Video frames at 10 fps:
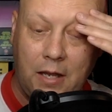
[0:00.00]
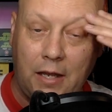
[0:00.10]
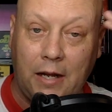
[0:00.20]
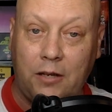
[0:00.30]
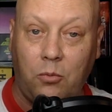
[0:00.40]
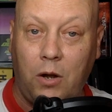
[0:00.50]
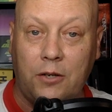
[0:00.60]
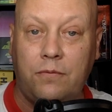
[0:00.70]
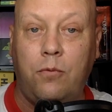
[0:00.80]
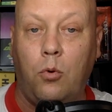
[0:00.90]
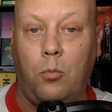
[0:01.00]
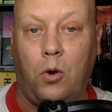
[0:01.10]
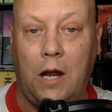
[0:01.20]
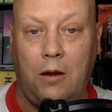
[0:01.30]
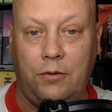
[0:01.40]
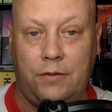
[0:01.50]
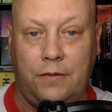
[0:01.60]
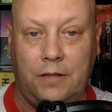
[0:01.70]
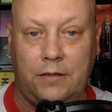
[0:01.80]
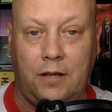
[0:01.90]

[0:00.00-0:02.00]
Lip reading: And I could watch 4 more hours of this.